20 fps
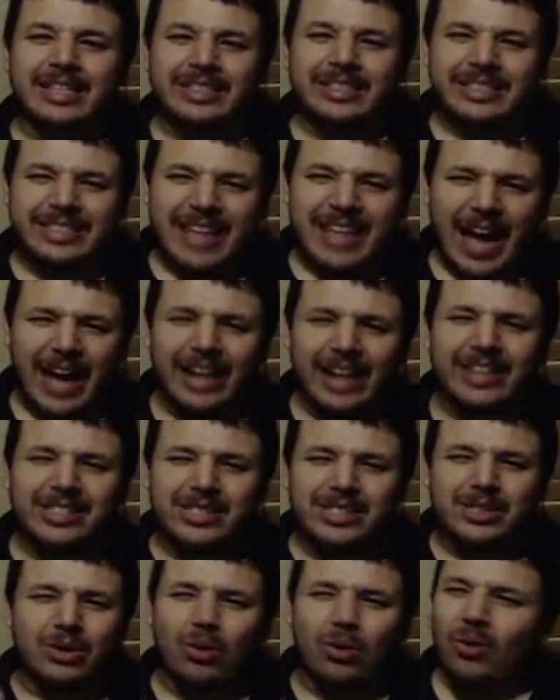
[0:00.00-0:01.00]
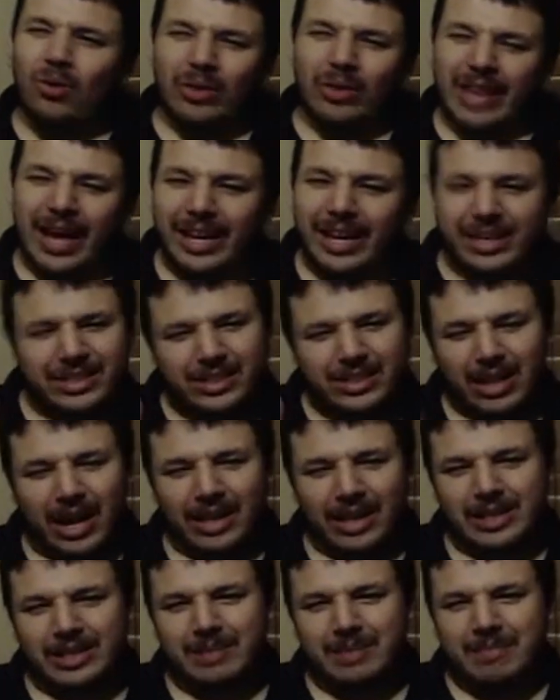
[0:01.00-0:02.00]
That is cool. That is
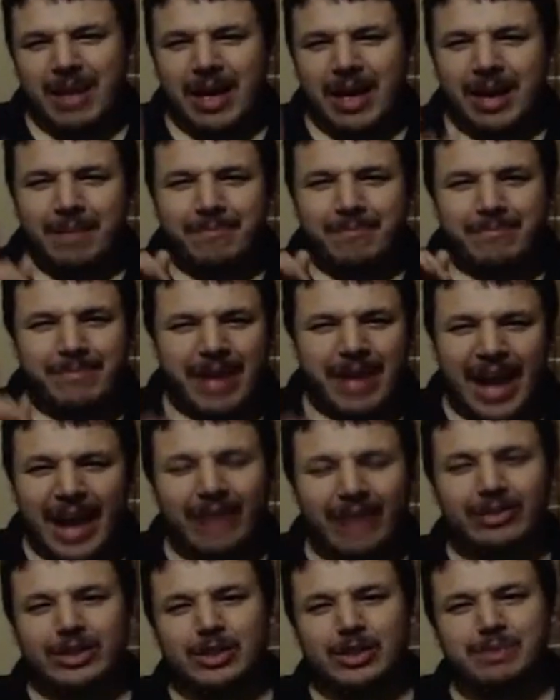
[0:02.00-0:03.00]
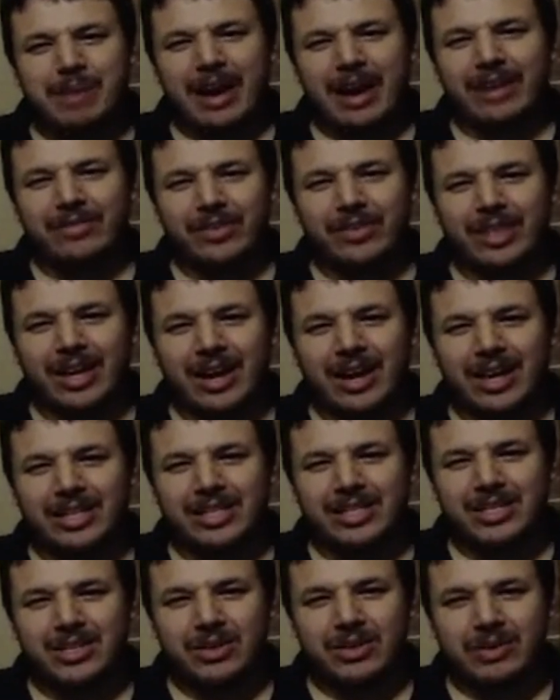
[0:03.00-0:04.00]
awesome. Mad respect for the
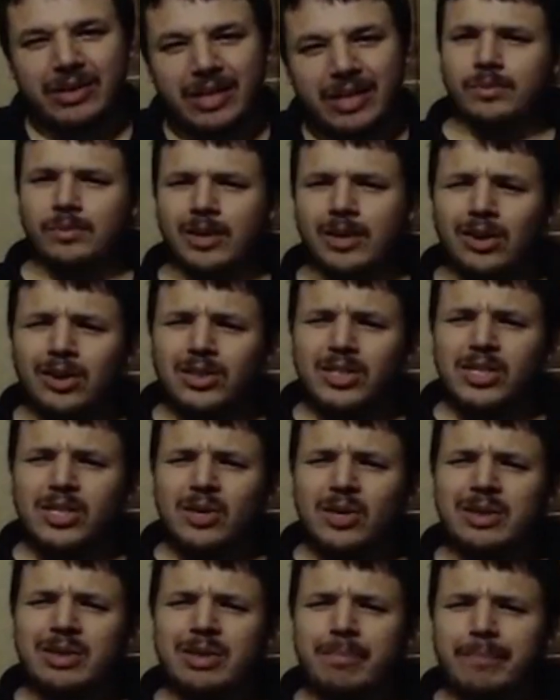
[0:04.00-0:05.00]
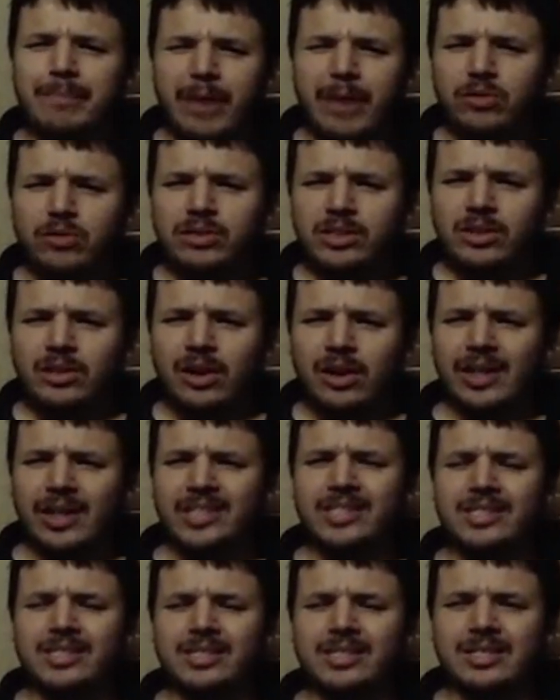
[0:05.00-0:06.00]
continuity. Also in the
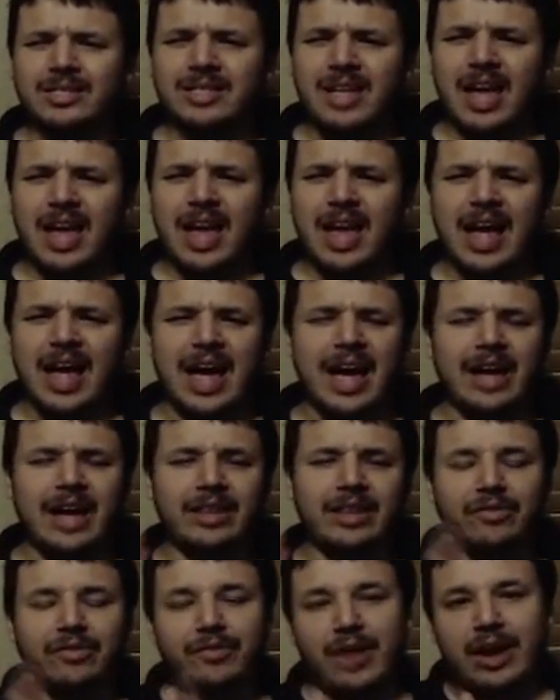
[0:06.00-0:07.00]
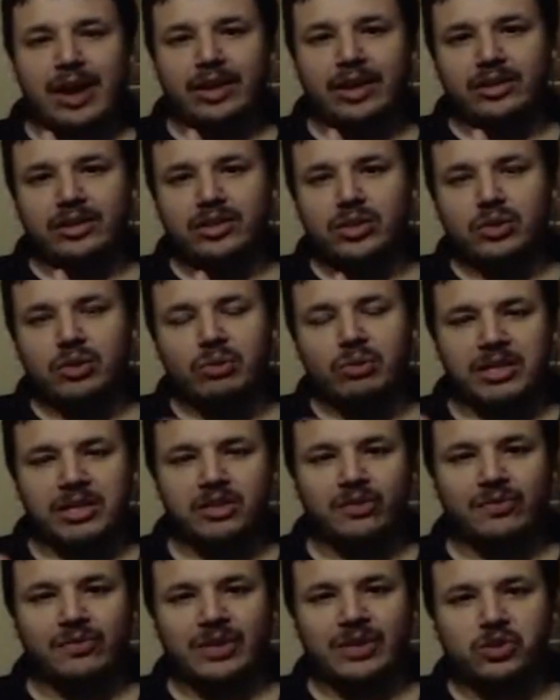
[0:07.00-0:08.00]
postcards, they had the finalists do
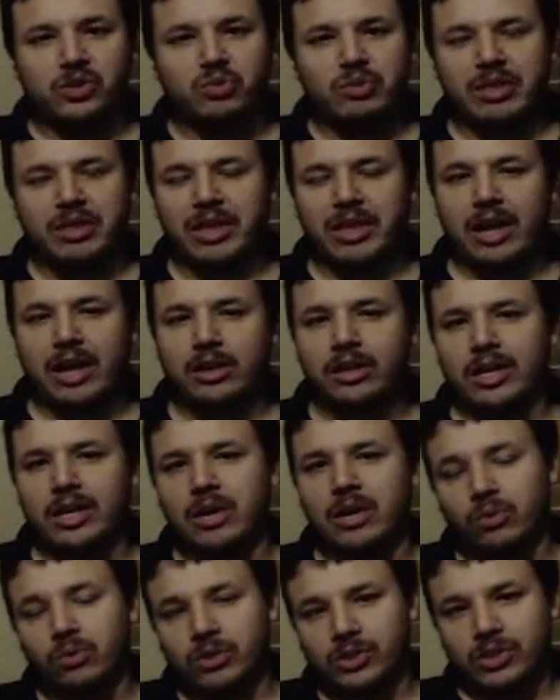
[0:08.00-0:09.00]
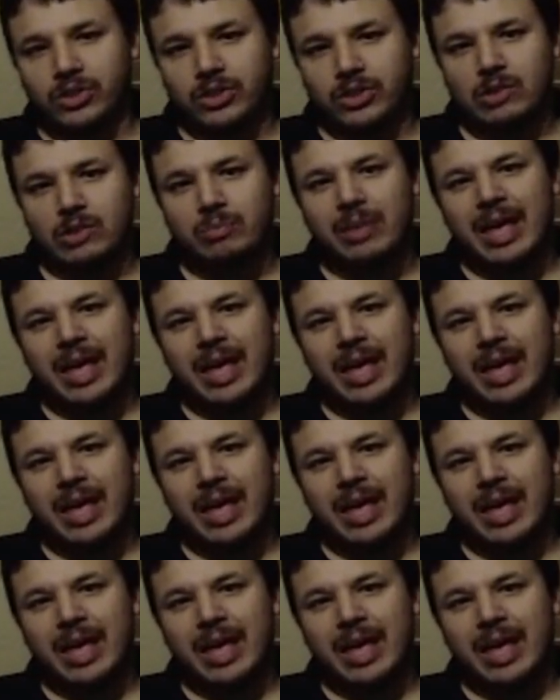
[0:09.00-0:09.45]
interviews with Kelly or Snoop.